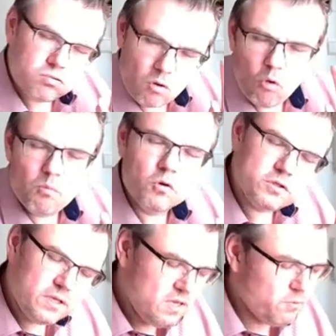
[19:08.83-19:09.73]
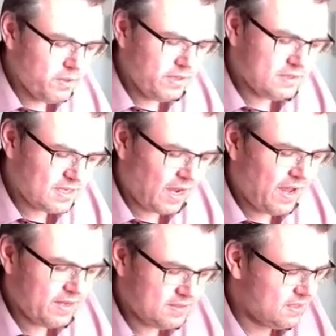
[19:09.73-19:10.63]
almost equally
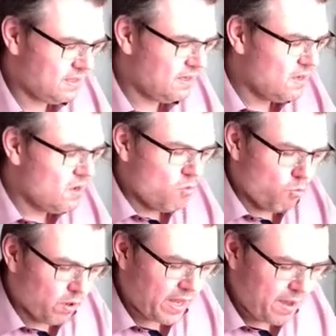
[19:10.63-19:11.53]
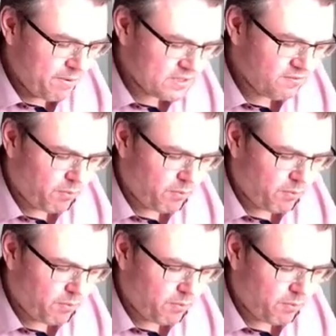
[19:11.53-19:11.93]
sized, yeah, what happens if